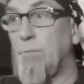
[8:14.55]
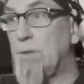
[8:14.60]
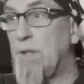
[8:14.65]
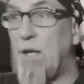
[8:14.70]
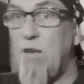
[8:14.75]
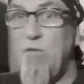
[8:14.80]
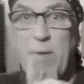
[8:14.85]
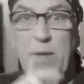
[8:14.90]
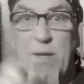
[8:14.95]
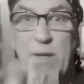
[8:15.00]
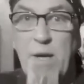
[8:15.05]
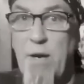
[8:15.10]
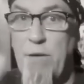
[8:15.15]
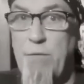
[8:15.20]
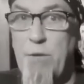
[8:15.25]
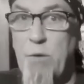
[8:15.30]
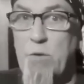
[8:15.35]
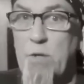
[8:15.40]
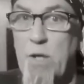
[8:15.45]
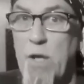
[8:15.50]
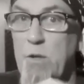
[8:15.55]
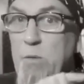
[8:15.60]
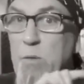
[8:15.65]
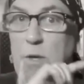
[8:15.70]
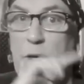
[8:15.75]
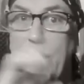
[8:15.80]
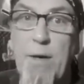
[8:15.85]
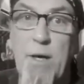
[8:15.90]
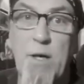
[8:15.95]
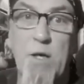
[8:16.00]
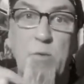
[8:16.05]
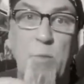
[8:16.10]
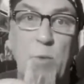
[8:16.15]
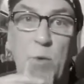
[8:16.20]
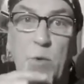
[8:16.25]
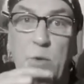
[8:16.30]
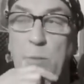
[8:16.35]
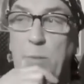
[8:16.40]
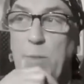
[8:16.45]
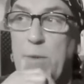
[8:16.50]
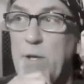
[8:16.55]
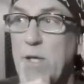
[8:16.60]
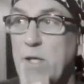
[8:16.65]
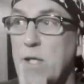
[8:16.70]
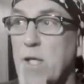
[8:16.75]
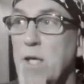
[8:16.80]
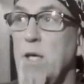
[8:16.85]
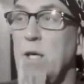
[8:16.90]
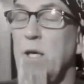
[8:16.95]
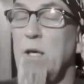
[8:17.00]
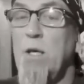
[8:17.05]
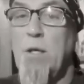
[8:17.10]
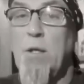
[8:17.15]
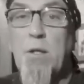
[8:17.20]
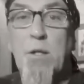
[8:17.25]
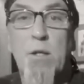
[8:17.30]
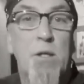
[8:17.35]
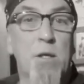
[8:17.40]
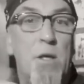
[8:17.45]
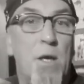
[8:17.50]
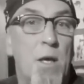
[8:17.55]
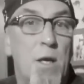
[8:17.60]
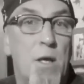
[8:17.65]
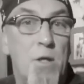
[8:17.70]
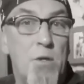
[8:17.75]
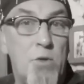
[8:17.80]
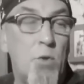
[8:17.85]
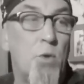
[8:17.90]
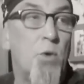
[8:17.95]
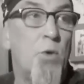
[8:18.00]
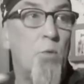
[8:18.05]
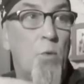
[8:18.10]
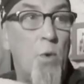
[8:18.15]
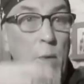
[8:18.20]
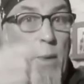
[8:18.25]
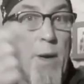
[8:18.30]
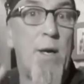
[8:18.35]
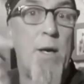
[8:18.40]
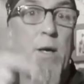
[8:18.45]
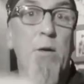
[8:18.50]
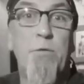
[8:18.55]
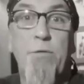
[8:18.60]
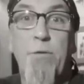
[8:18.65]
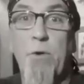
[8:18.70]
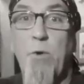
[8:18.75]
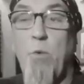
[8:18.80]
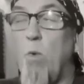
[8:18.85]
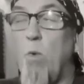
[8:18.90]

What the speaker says: I've been there a few times, but never explored the place. So we went out for a